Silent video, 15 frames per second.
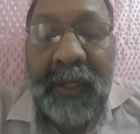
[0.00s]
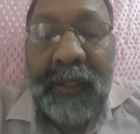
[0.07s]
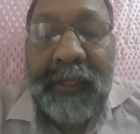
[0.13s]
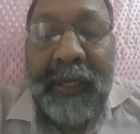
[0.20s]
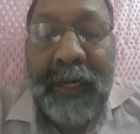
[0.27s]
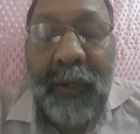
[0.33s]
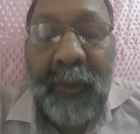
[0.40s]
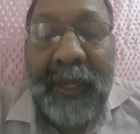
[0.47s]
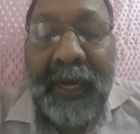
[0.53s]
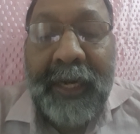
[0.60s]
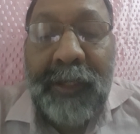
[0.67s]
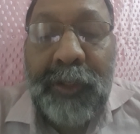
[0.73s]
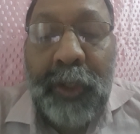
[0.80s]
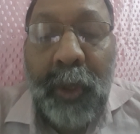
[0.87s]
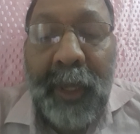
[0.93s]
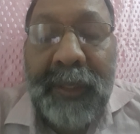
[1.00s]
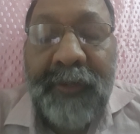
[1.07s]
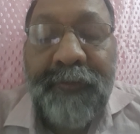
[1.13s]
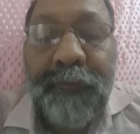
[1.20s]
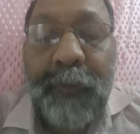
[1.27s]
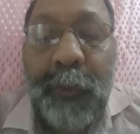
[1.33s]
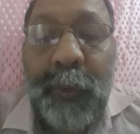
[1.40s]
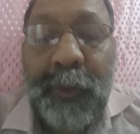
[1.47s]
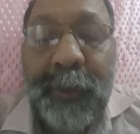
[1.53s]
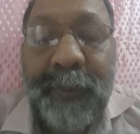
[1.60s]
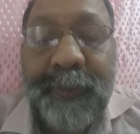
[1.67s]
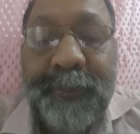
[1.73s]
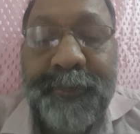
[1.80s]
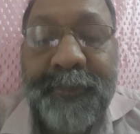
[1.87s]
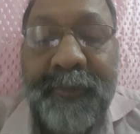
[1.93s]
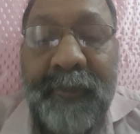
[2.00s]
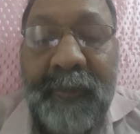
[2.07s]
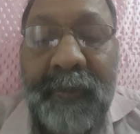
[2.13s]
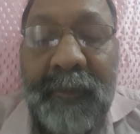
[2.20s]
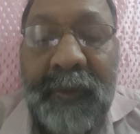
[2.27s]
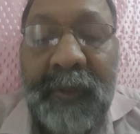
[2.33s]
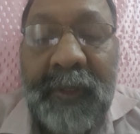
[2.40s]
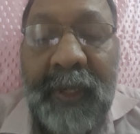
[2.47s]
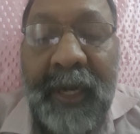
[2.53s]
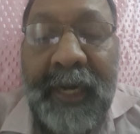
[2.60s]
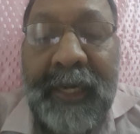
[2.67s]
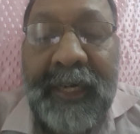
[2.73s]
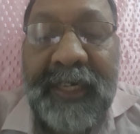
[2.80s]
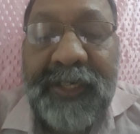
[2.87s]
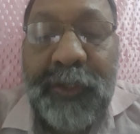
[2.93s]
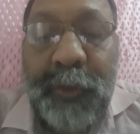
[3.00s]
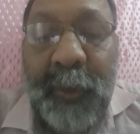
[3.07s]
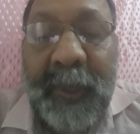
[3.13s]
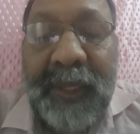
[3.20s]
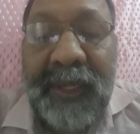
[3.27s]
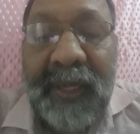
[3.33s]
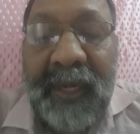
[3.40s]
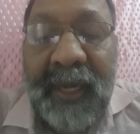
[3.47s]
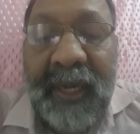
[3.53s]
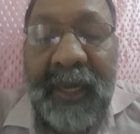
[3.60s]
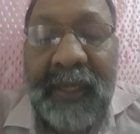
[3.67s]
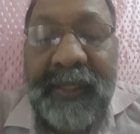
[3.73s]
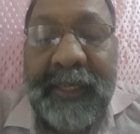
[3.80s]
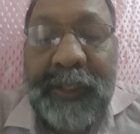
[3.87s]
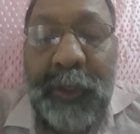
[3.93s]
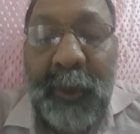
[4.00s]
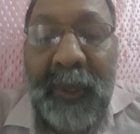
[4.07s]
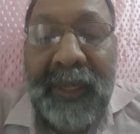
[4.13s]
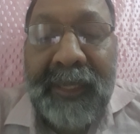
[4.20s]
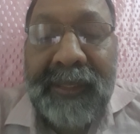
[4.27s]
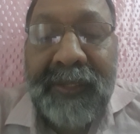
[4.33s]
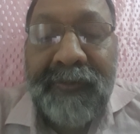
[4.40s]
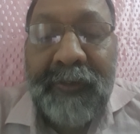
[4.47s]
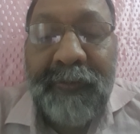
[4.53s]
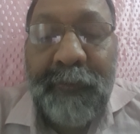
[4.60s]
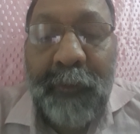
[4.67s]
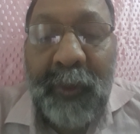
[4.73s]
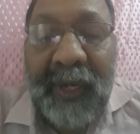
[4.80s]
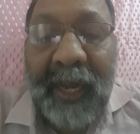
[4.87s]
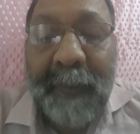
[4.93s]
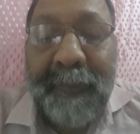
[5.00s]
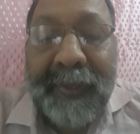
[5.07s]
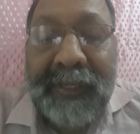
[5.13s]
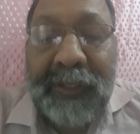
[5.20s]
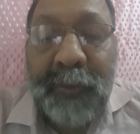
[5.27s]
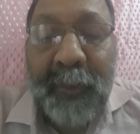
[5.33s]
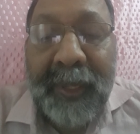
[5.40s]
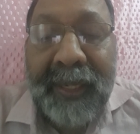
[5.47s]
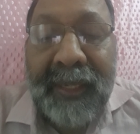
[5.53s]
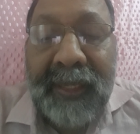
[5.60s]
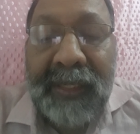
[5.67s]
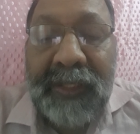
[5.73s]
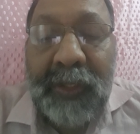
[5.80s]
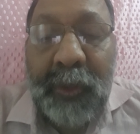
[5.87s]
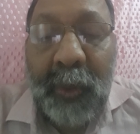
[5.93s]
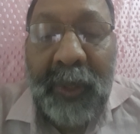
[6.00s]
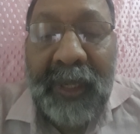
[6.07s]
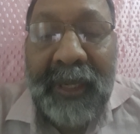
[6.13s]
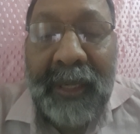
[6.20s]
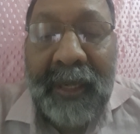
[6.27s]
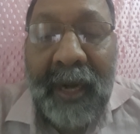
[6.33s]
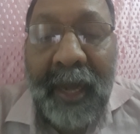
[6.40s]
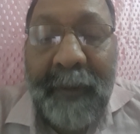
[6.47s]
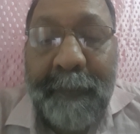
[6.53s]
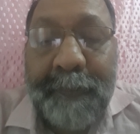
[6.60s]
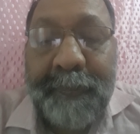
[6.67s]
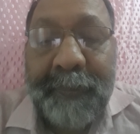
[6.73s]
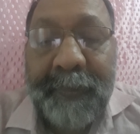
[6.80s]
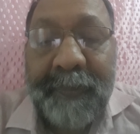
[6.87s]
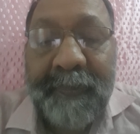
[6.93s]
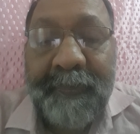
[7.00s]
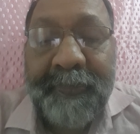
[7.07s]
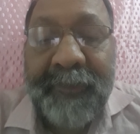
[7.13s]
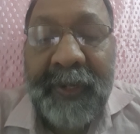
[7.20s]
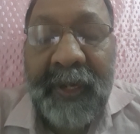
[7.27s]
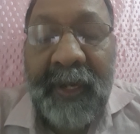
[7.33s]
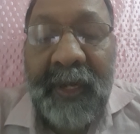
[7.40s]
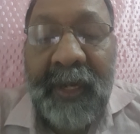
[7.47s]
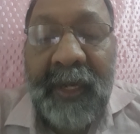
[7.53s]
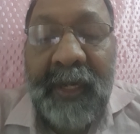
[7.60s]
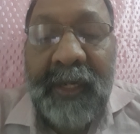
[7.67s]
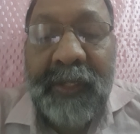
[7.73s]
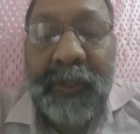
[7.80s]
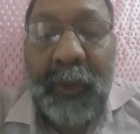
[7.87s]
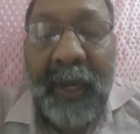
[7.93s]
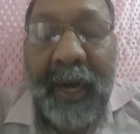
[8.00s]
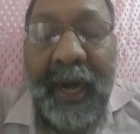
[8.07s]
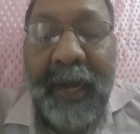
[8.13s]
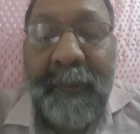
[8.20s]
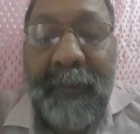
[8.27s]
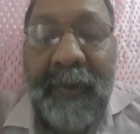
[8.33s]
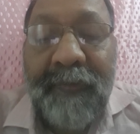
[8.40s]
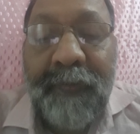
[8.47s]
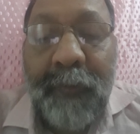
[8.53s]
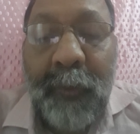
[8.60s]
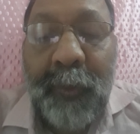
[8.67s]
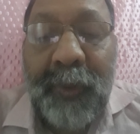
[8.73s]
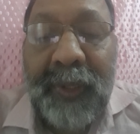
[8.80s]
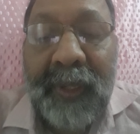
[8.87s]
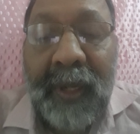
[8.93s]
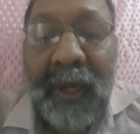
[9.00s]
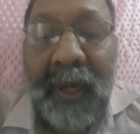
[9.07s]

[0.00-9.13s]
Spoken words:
Then you can enjoy the fruit. And it is sweet. The sweetness of the fruit happens when it is totally ripe. So a ripened fruit